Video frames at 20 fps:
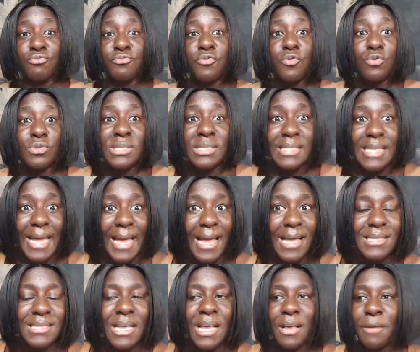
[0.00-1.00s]
rude
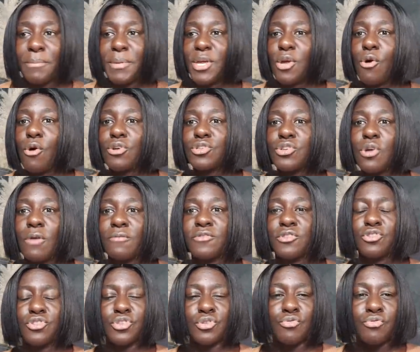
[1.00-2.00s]
stares, because of
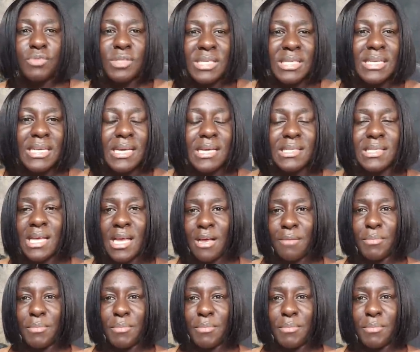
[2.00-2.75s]
the scrutinies,